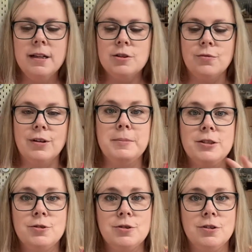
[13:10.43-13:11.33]
So for anybody
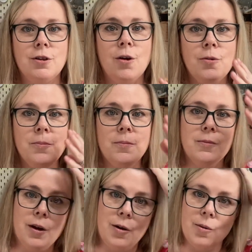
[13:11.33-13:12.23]
who doesn't
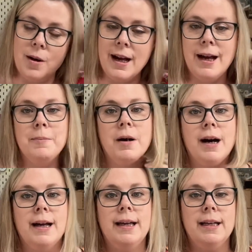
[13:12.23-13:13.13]
know,
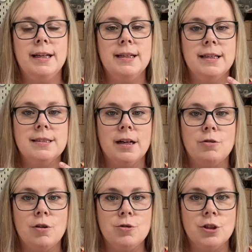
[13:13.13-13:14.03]
I knit
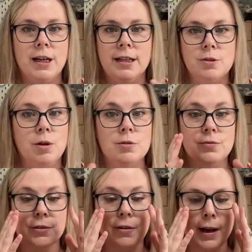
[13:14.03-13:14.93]
and crochet and do loads
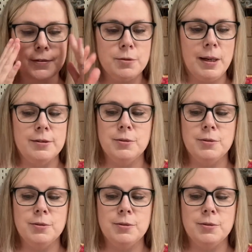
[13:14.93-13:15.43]
of other crafts as well.